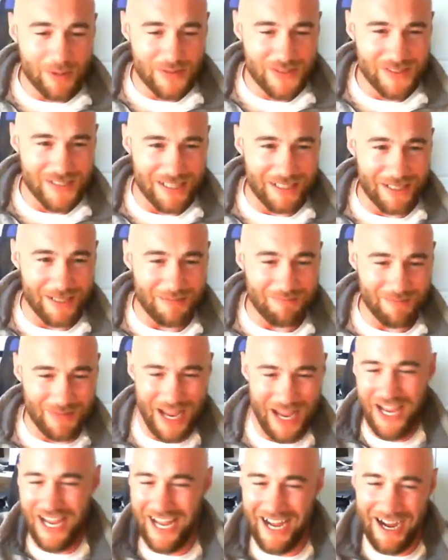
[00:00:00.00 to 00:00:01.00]
set up.
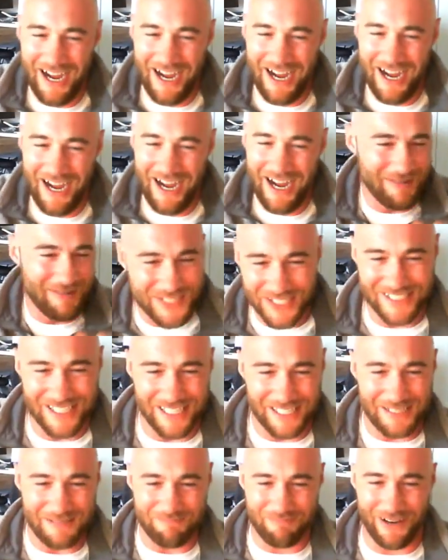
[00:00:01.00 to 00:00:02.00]
Just
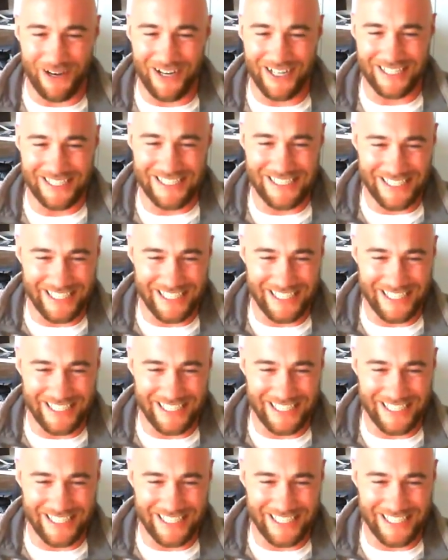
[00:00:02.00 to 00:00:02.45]
kidding, Bonnie.